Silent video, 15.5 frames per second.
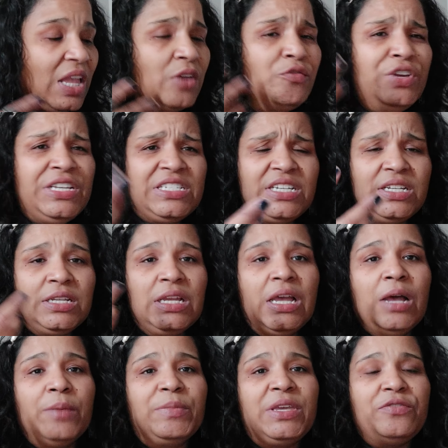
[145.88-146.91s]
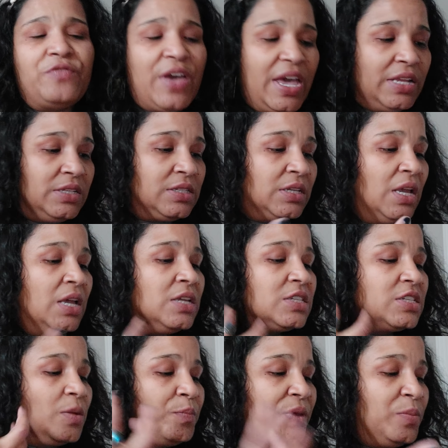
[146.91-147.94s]
recent events,
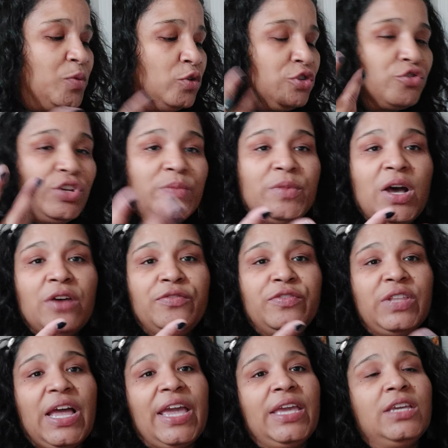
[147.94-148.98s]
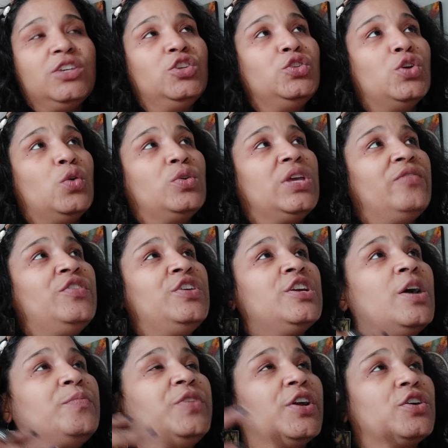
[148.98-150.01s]
some people dream of like, you know, giving
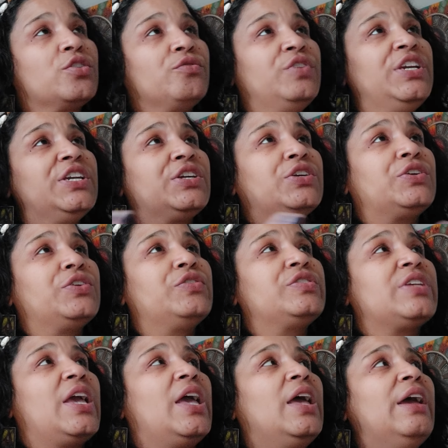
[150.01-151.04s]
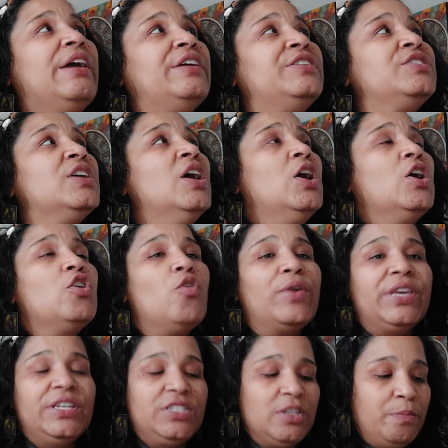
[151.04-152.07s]
up their careers and
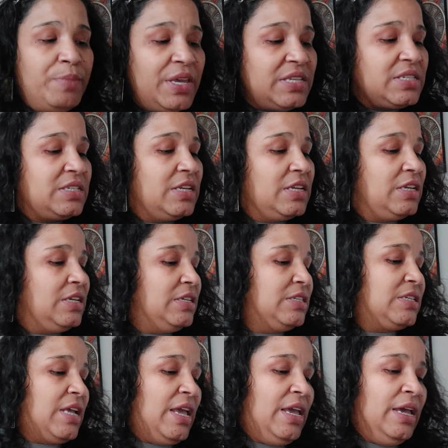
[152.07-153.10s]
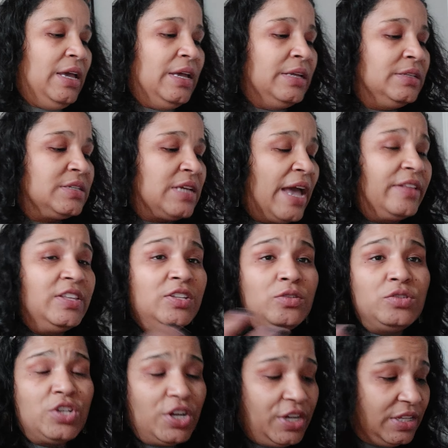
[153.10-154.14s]
going into business. And I think
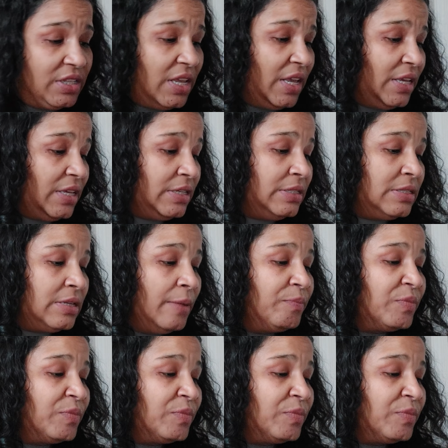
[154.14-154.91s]
those are good things.